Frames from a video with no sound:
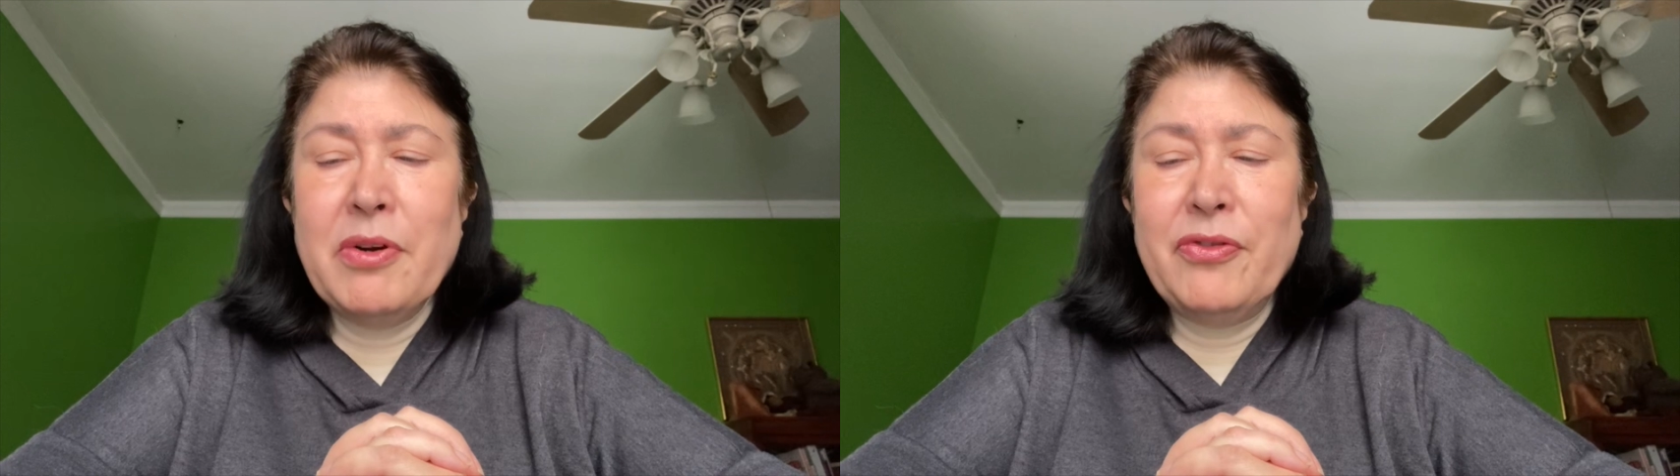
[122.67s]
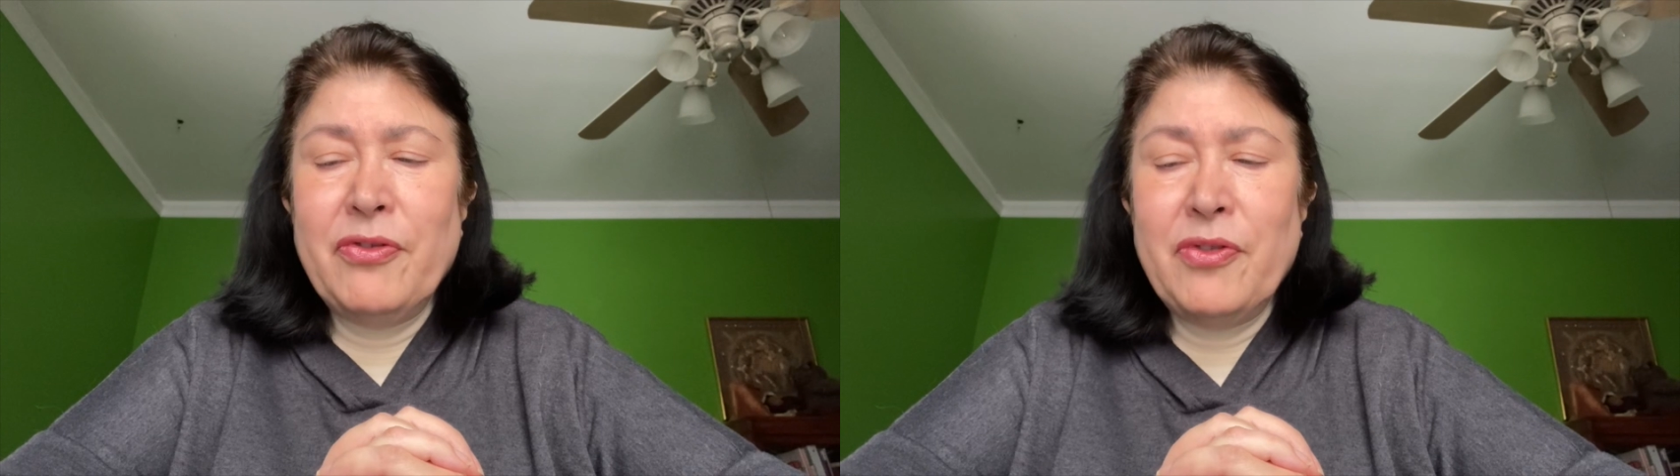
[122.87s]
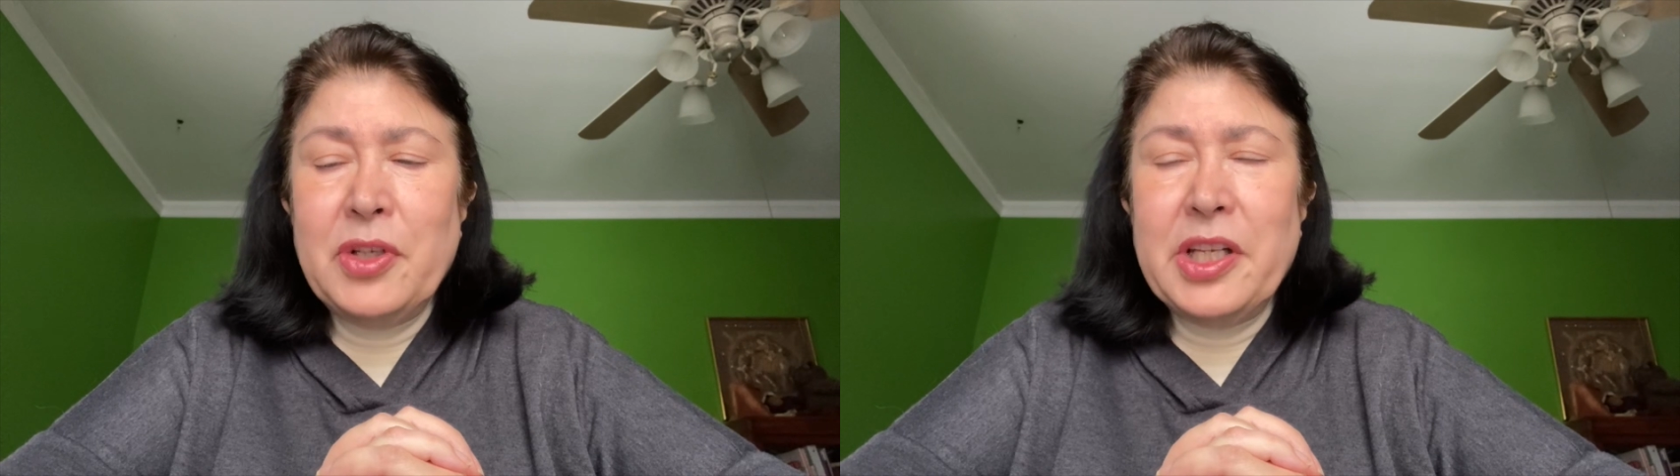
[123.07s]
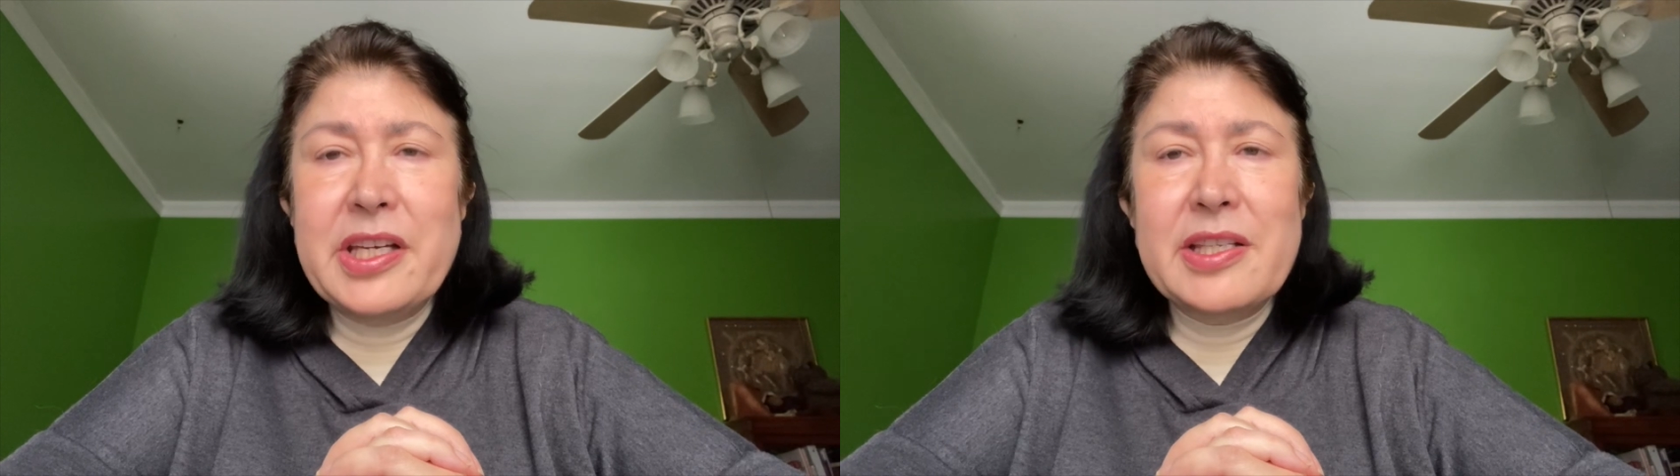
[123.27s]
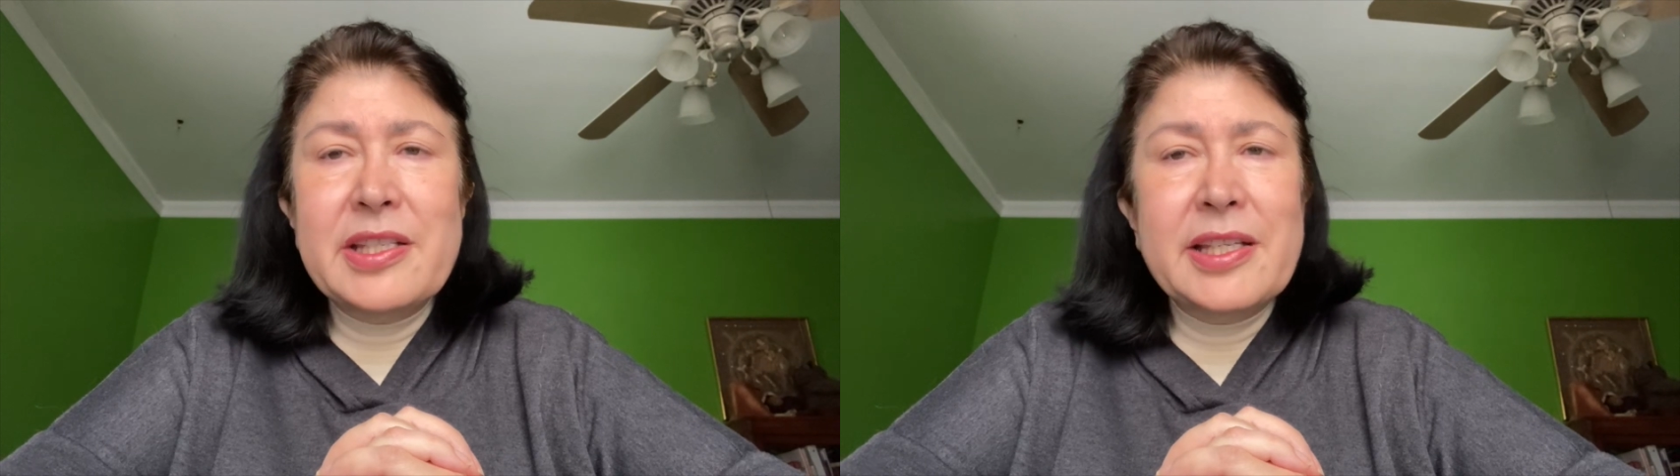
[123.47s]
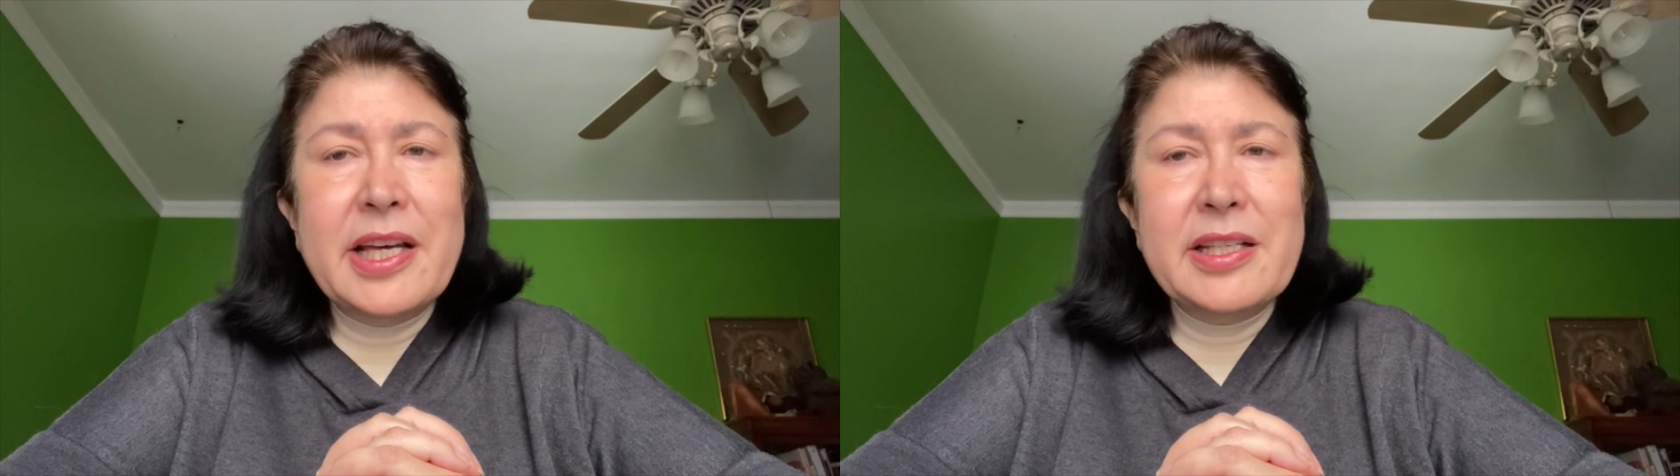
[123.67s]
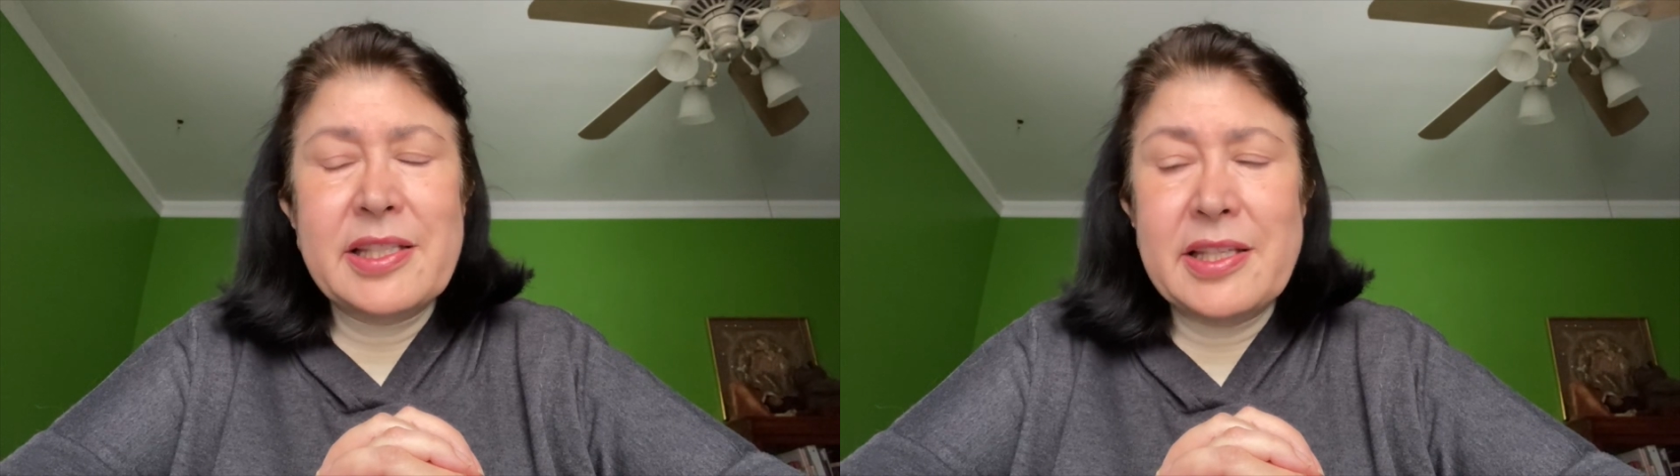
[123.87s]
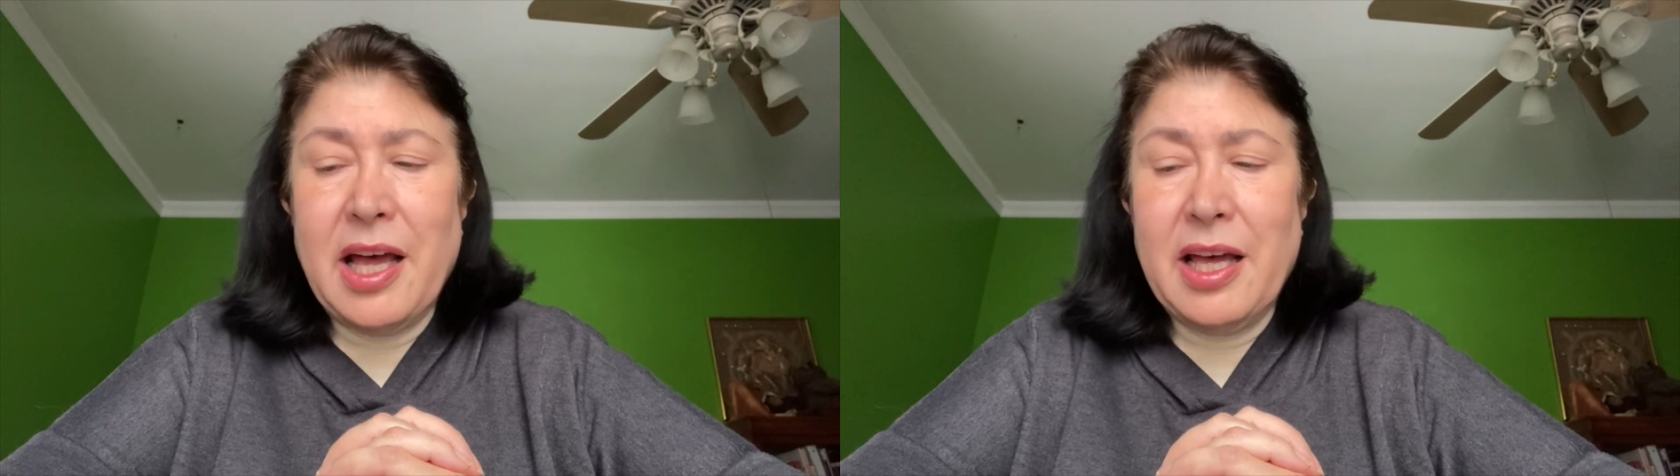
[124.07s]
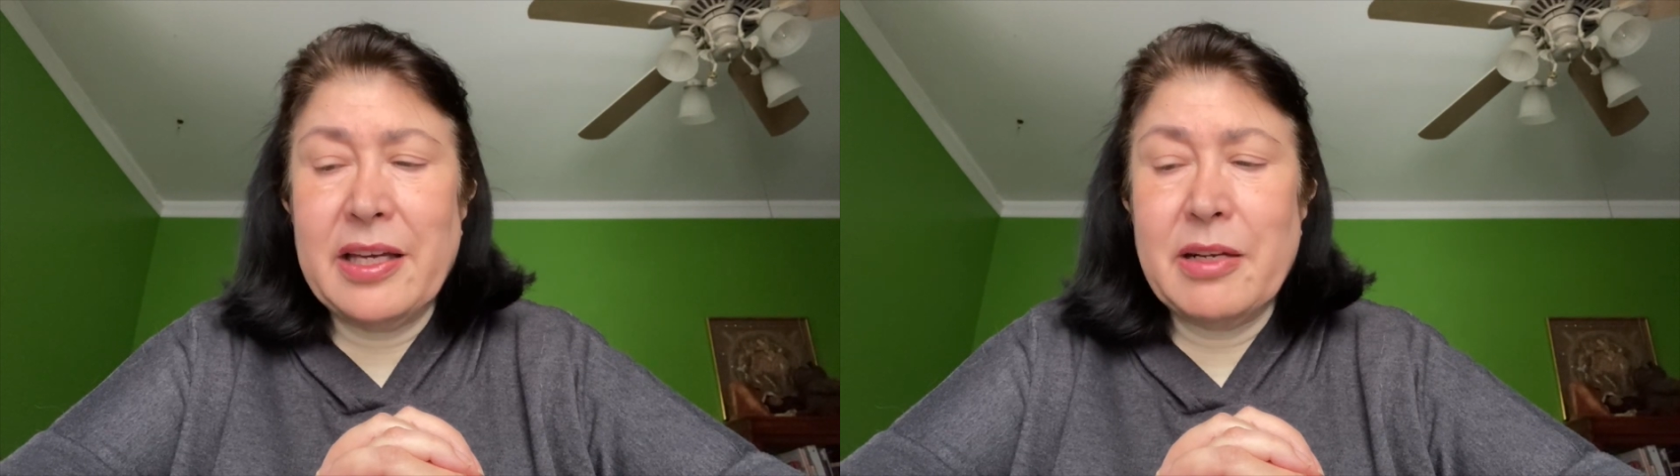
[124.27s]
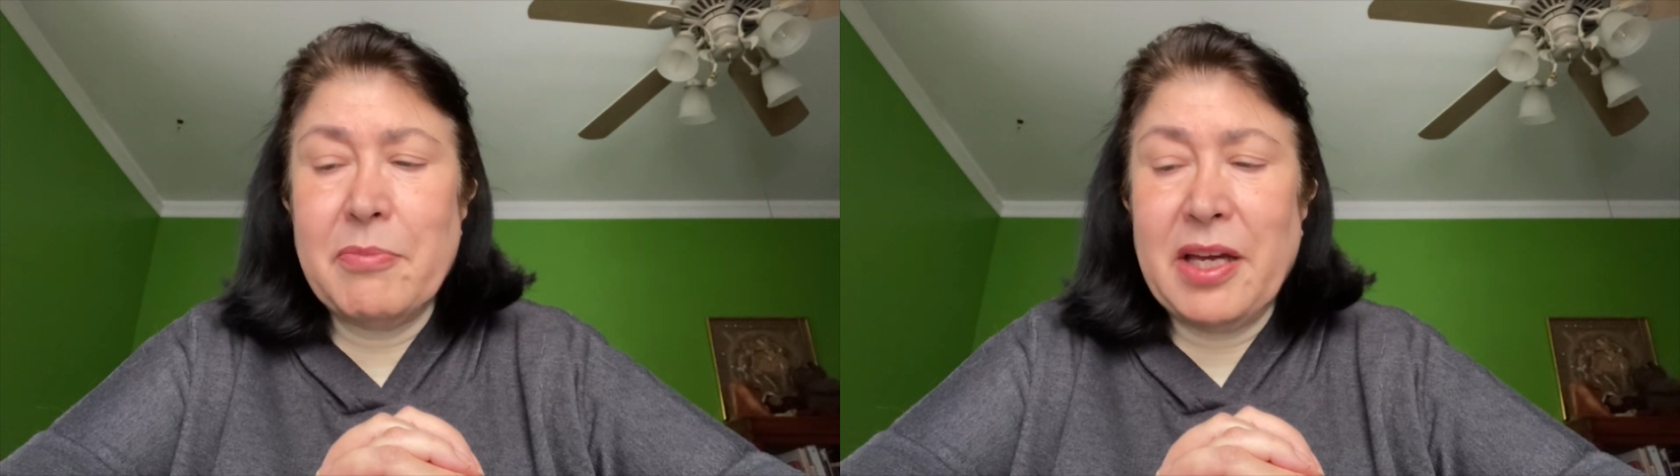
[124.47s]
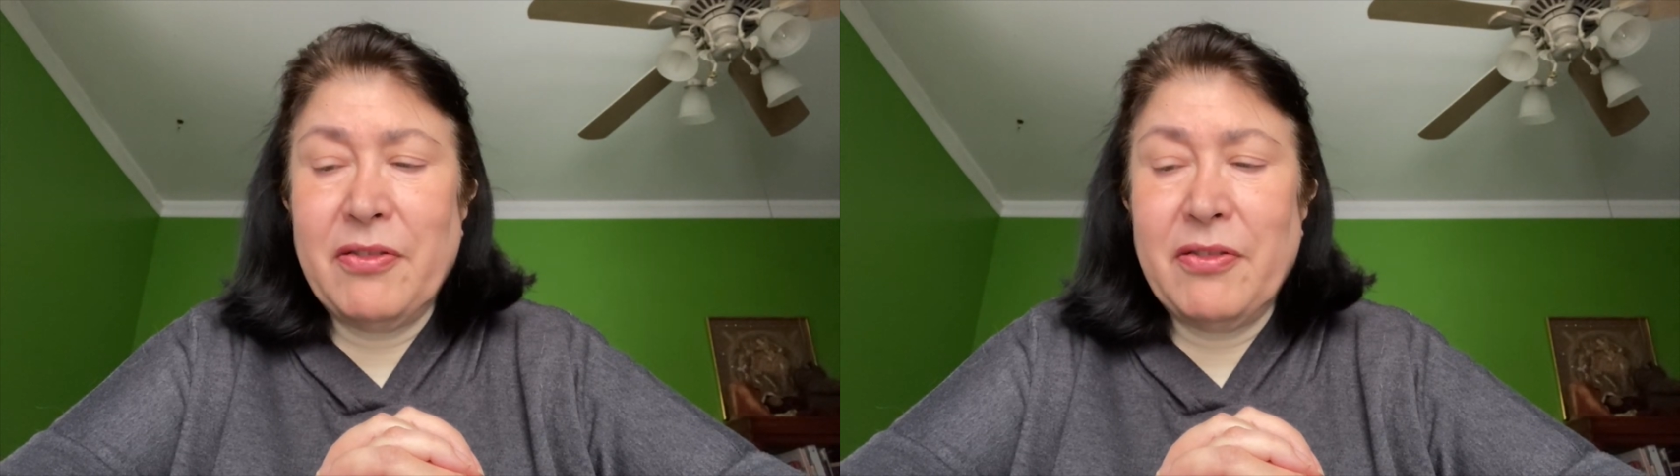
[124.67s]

fully set aside my